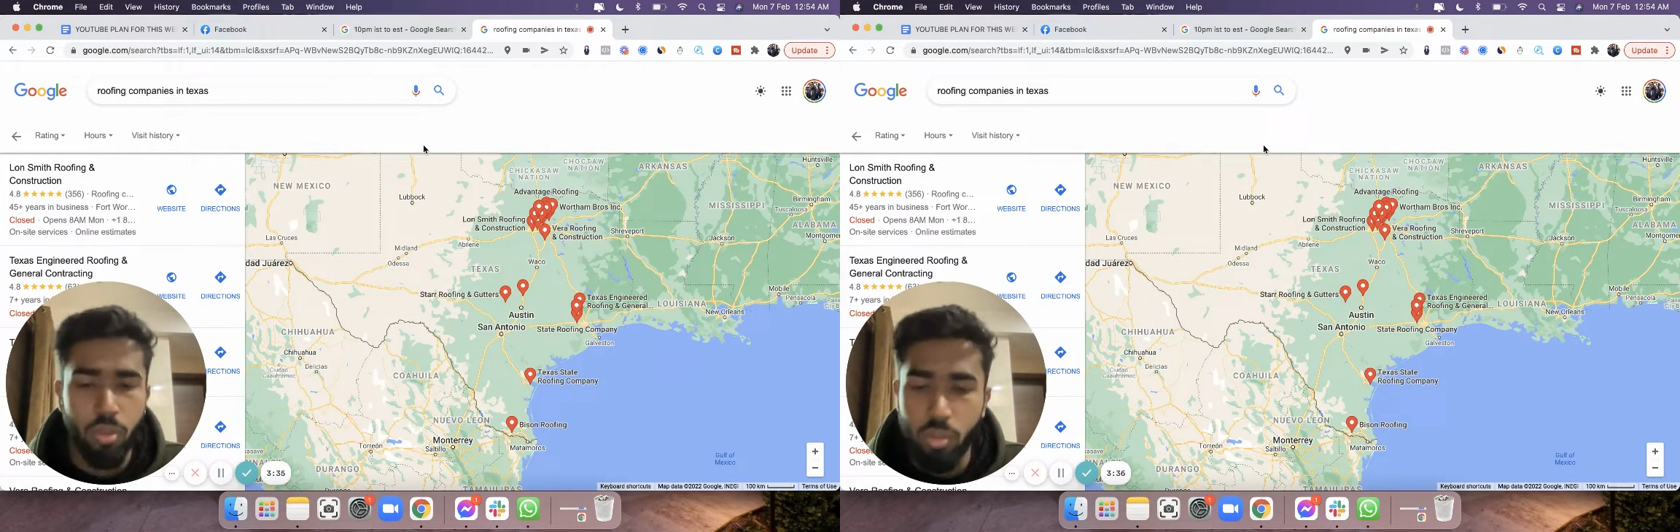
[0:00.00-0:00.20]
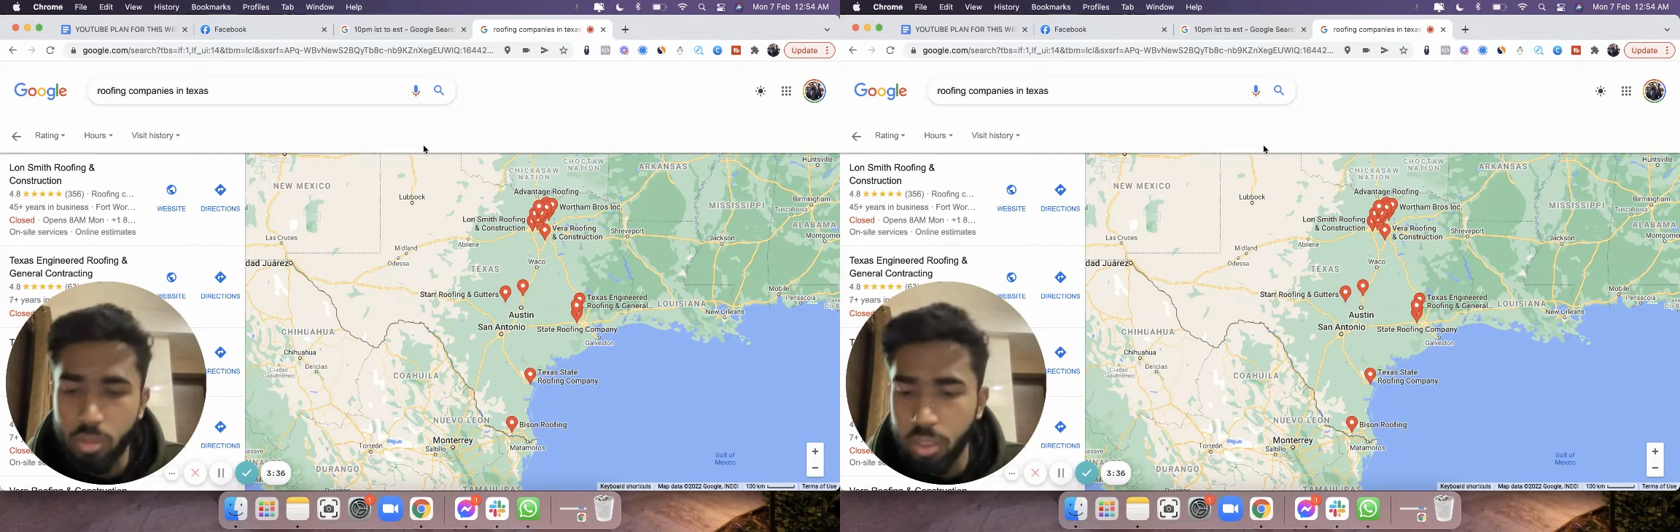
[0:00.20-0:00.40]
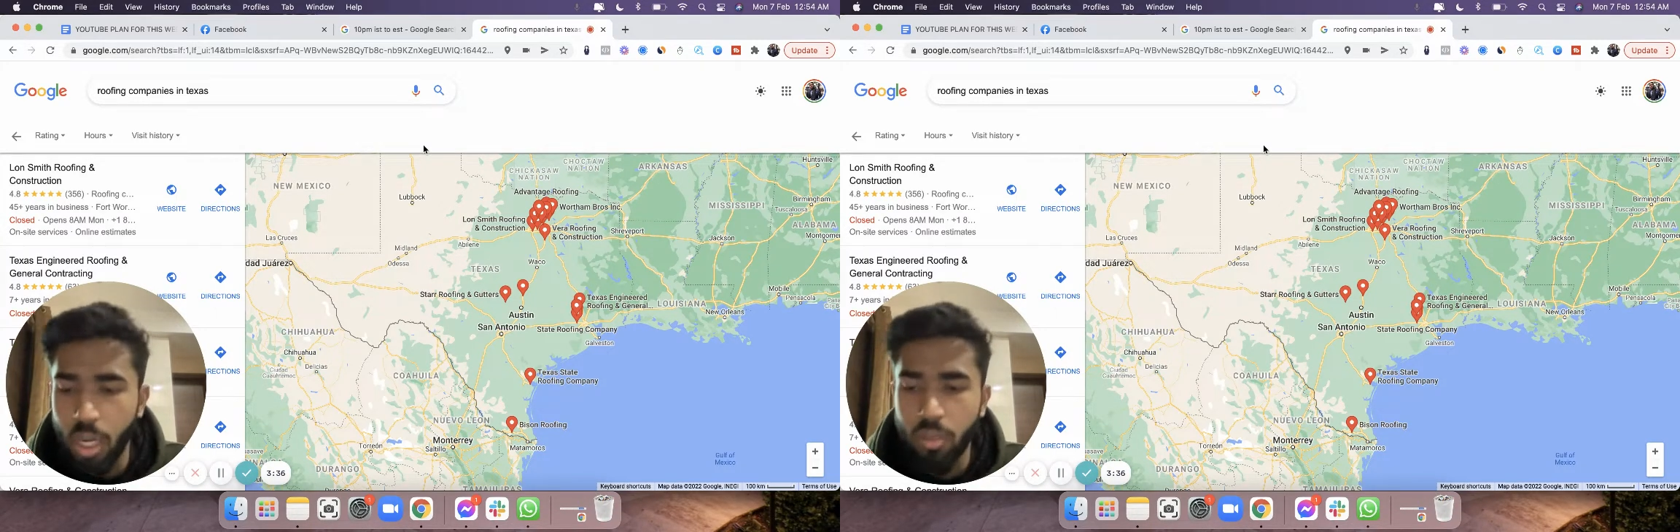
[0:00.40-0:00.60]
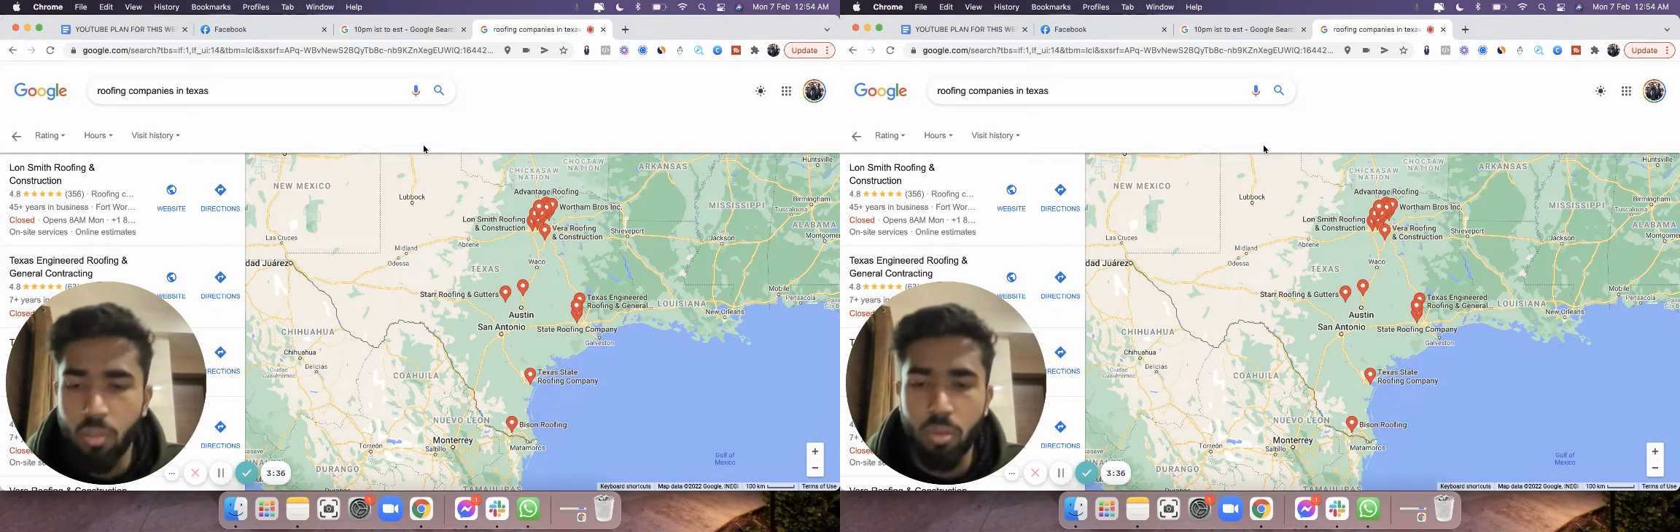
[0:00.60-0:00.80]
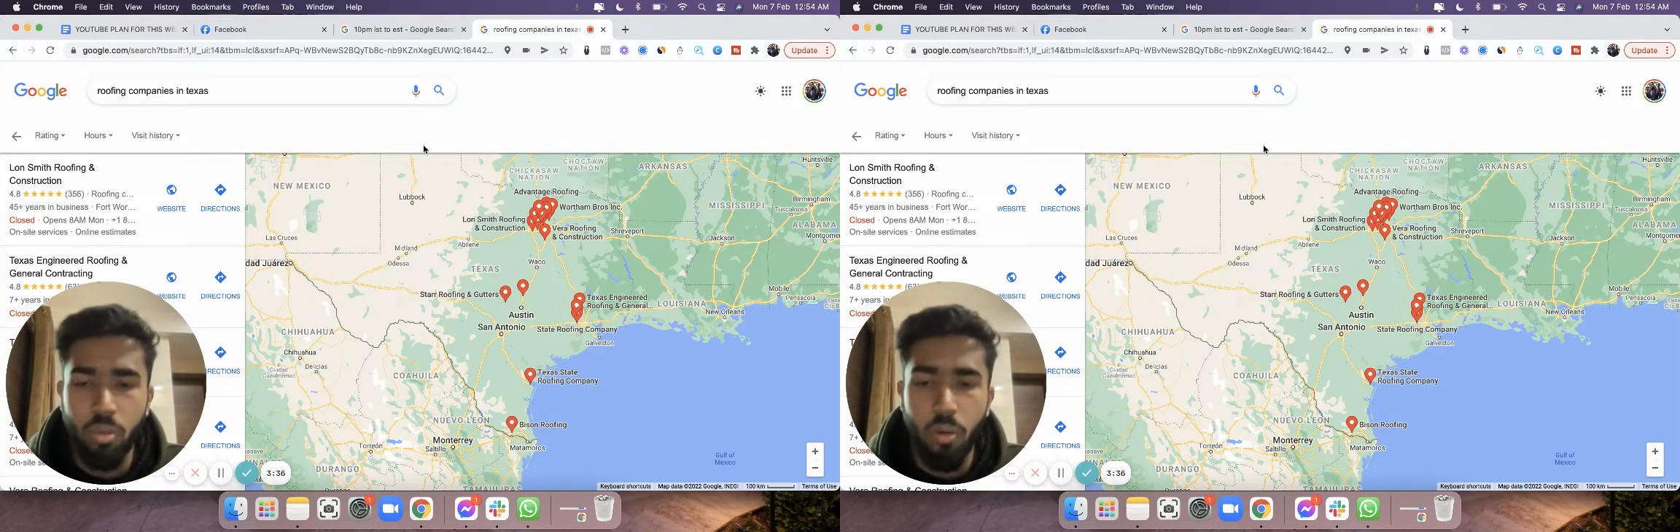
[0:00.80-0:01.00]
you start
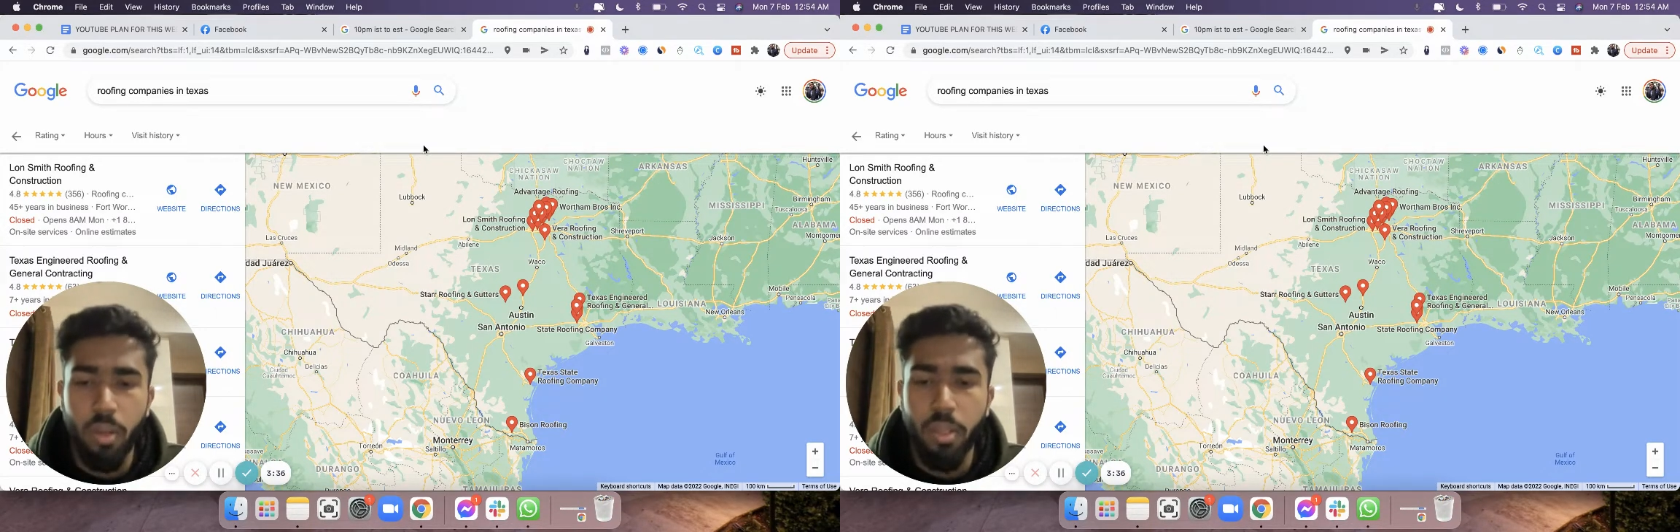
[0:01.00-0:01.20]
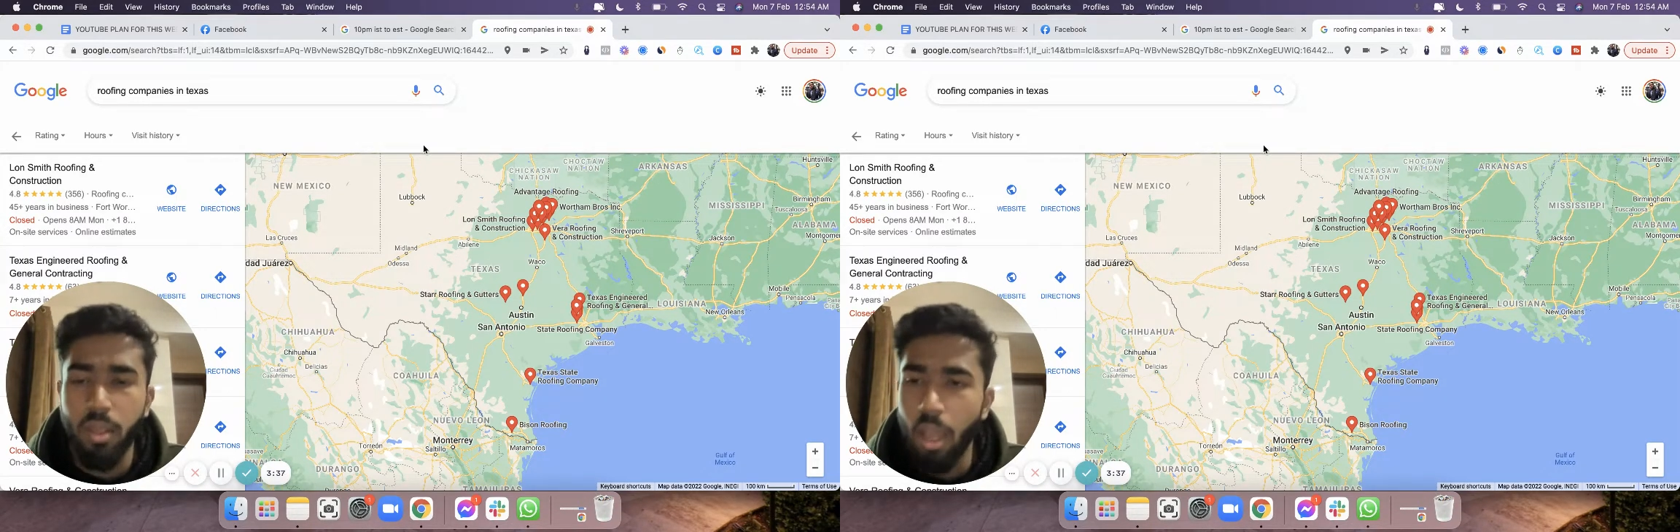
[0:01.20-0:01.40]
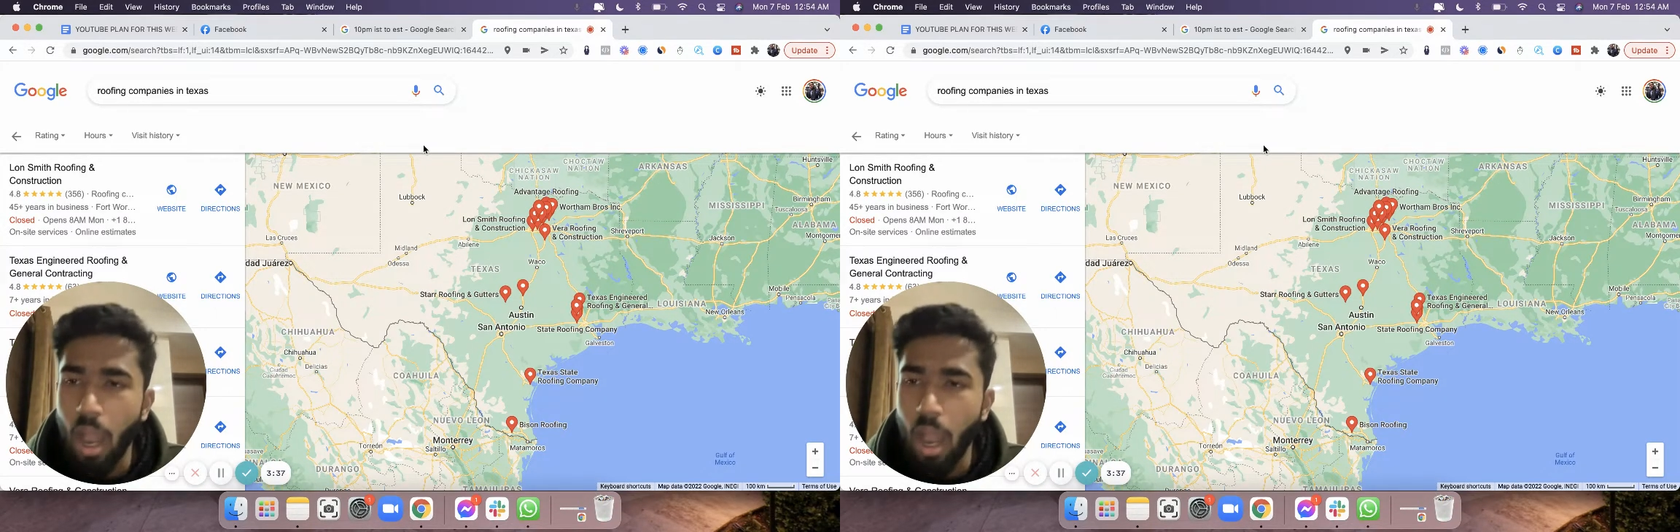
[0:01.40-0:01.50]
cold calling,